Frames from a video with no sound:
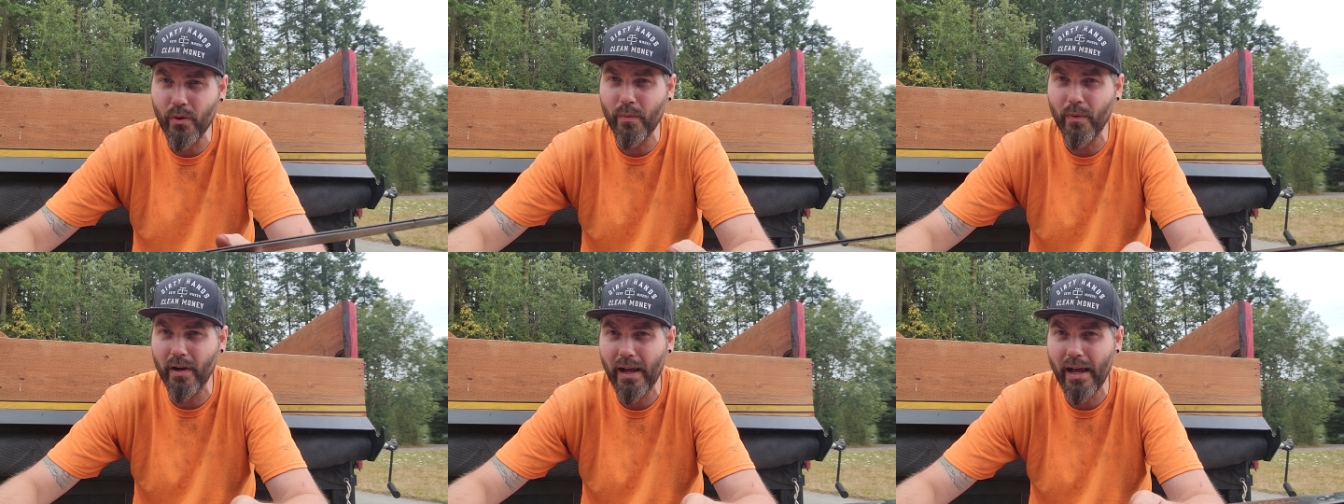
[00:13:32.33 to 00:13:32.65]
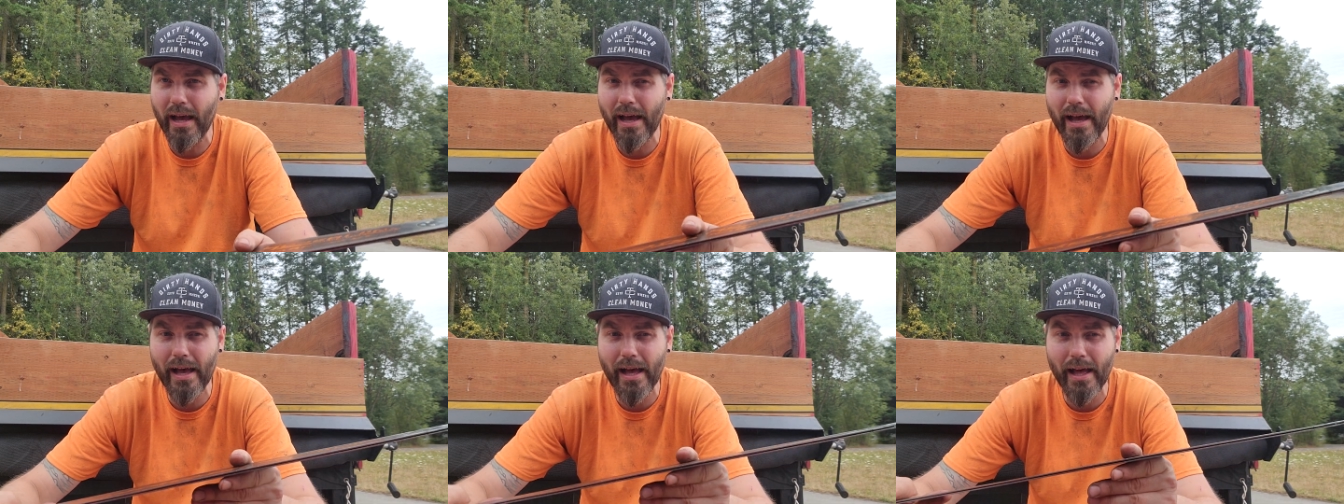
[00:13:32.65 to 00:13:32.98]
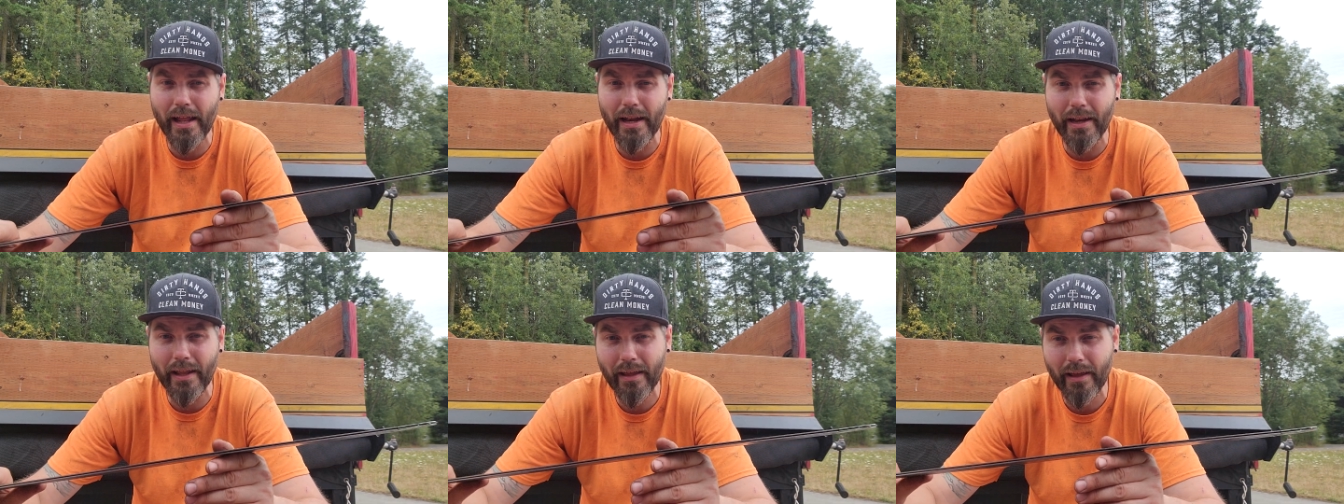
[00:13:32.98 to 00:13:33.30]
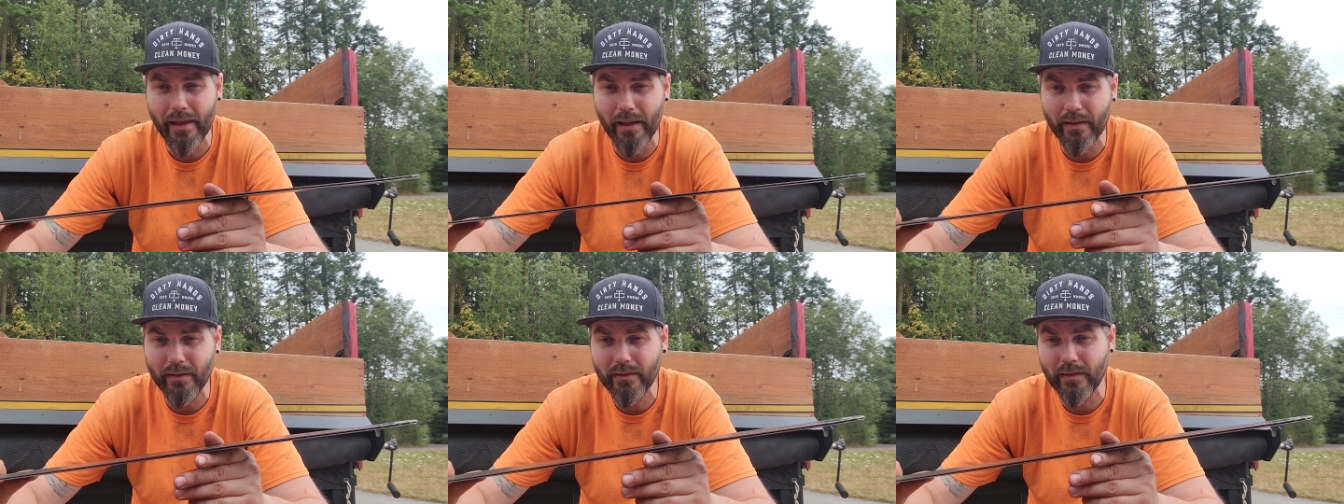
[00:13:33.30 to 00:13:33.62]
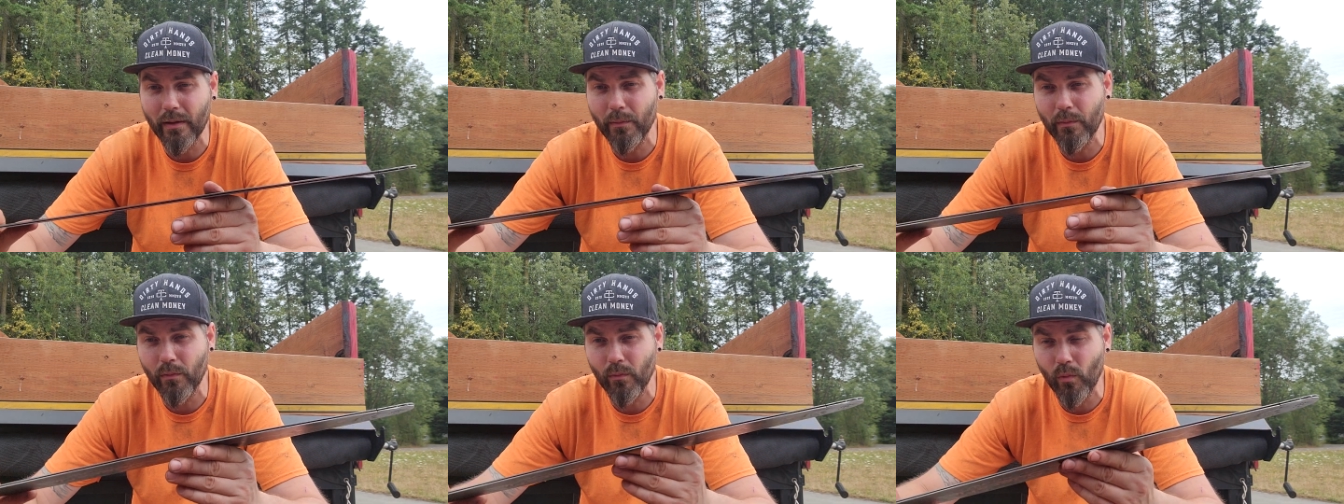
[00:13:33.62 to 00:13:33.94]
but I had
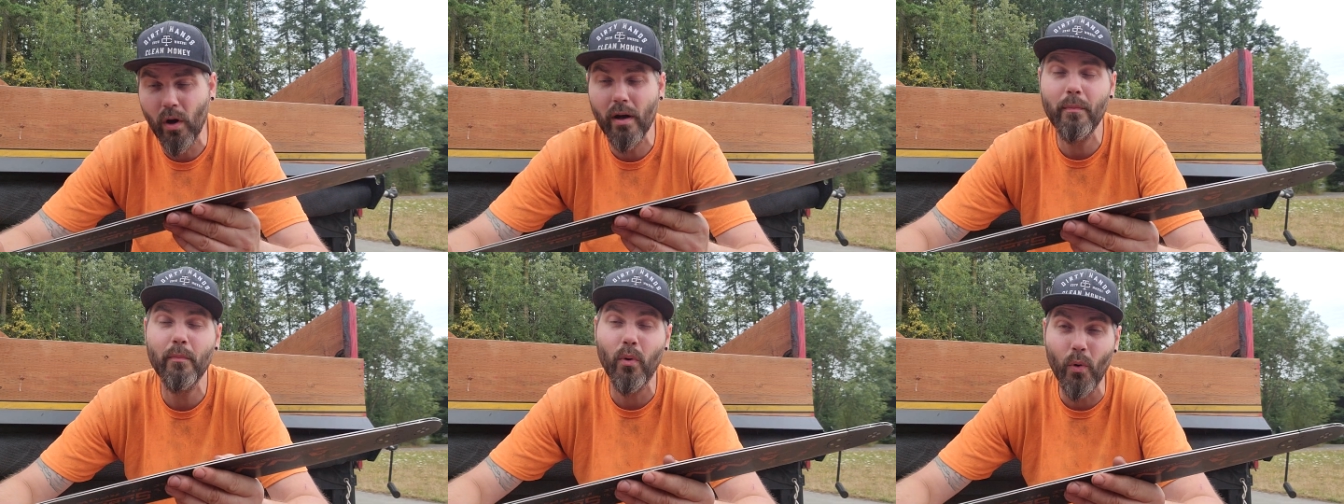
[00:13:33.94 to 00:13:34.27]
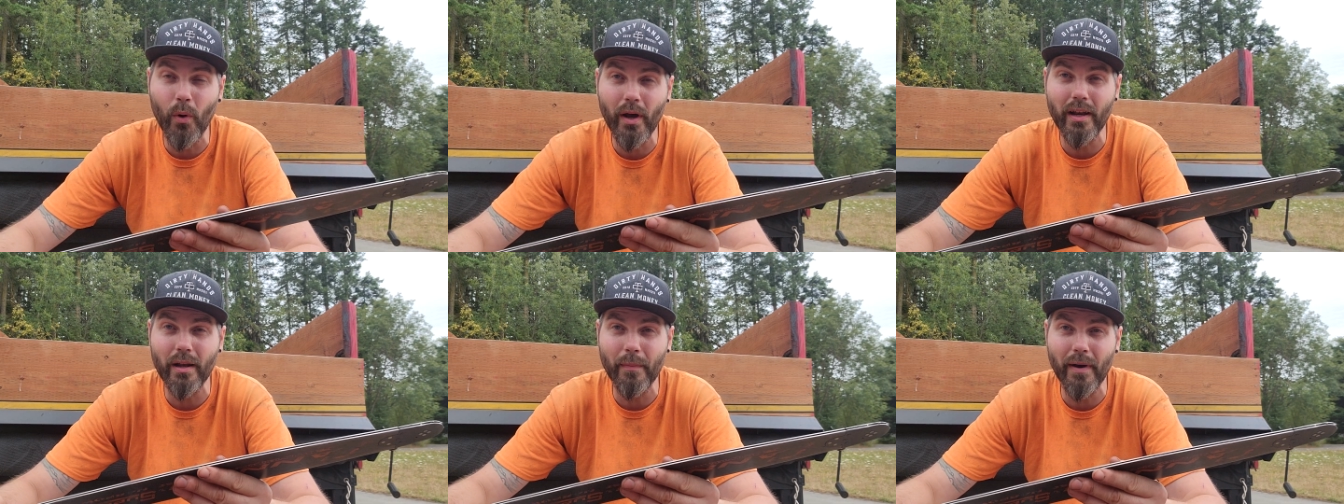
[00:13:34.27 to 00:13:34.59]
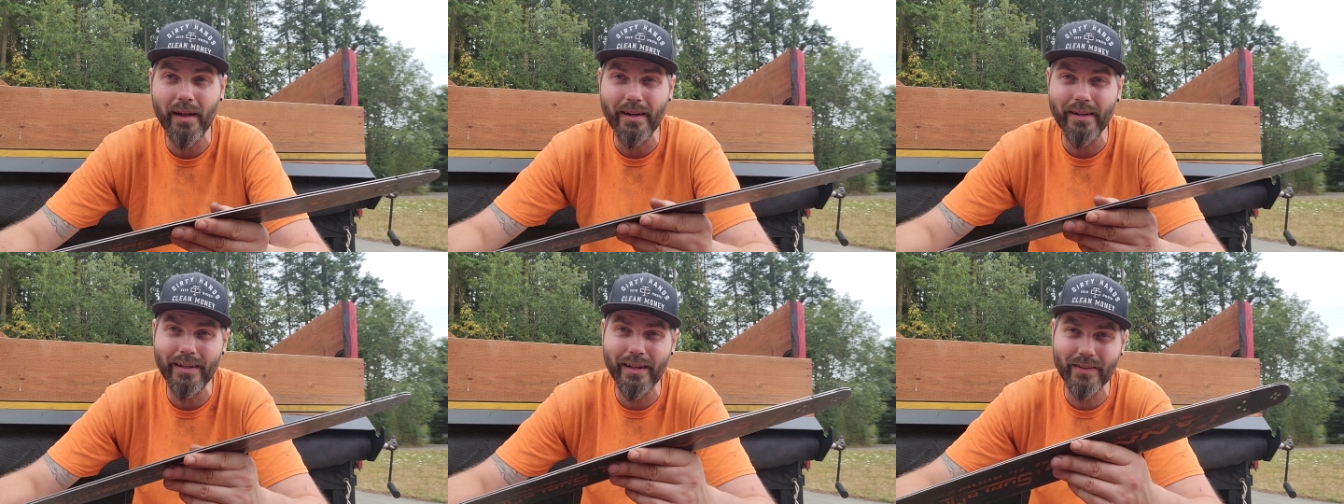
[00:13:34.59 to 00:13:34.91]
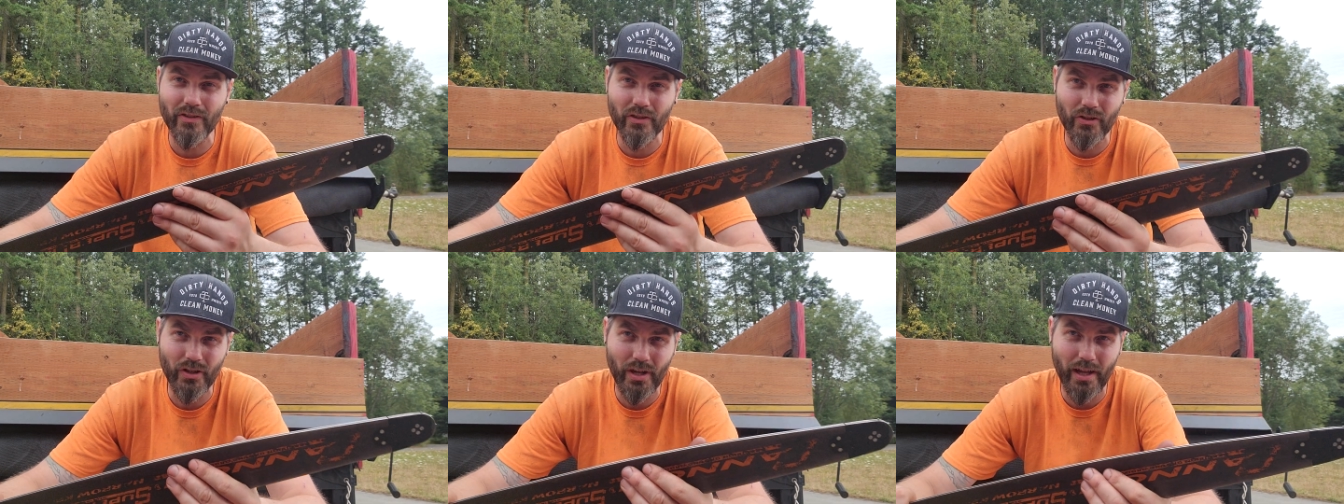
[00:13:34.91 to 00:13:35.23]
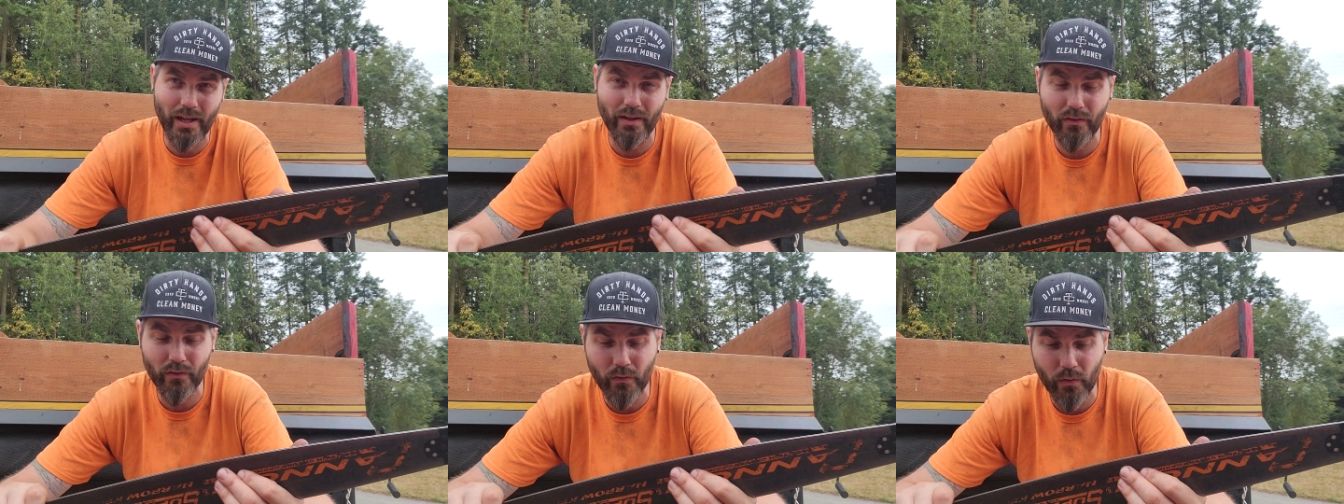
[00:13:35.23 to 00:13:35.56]
at one point about a dozen
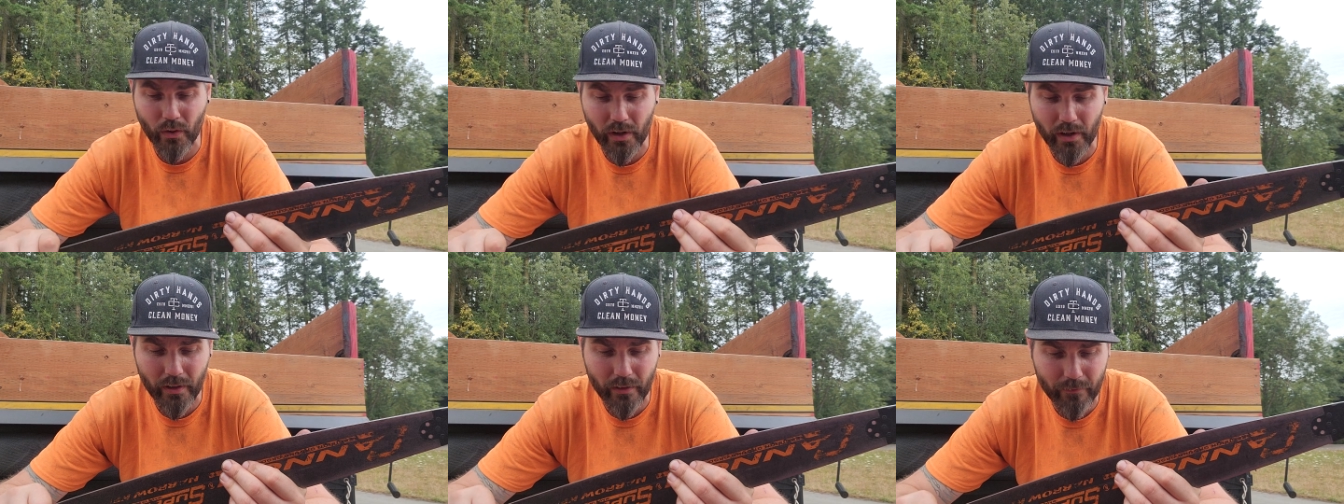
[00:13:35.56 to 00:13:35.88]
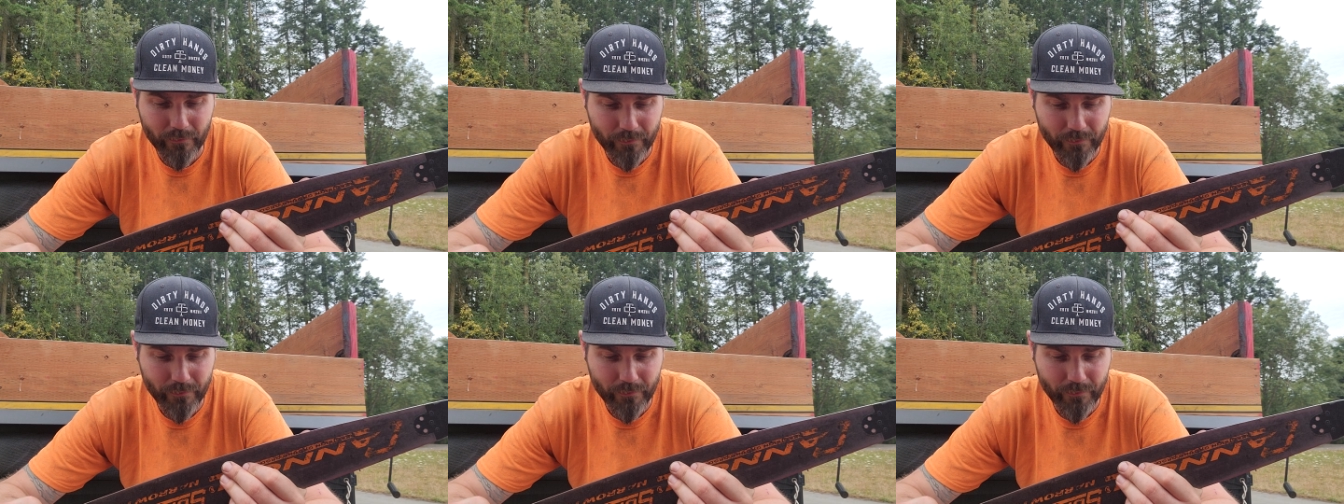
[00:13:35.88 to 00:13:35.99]
chains for it.